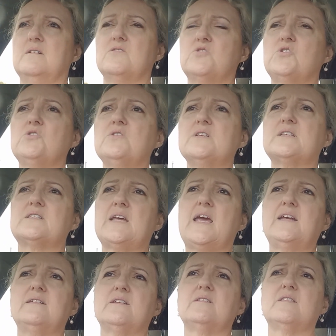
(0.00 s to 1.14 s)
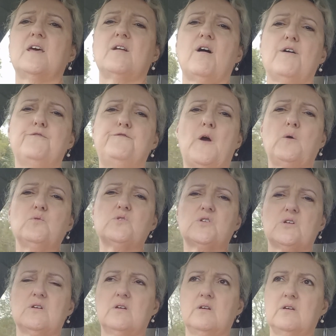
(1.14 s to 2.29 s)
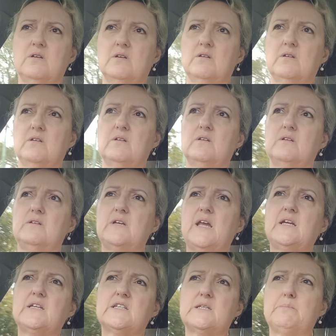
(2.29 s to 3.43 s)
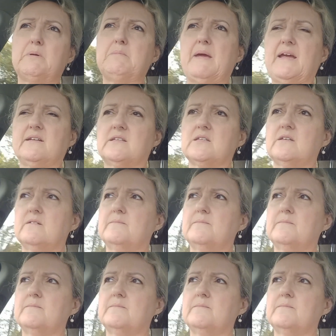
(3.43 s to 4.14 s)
to the standard that I felt needed to be met.